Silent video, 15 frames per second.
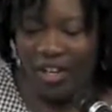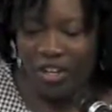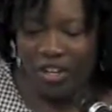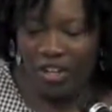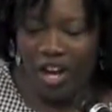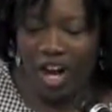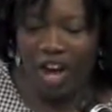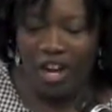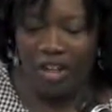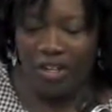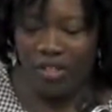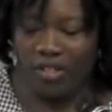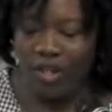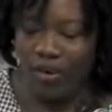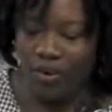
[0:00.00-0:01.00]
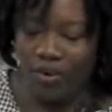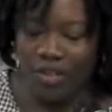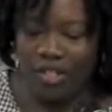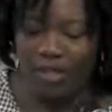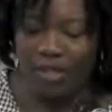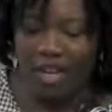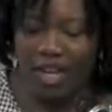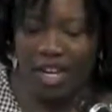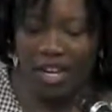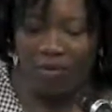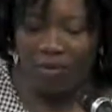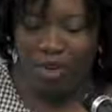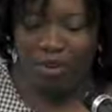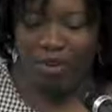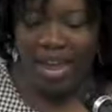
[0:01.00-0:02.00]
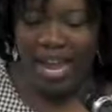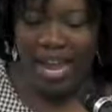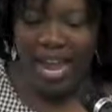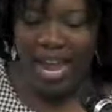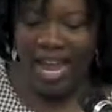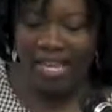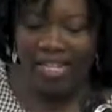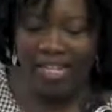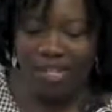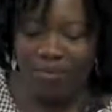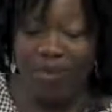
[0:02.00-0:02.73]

your dark dough spilling from my hands,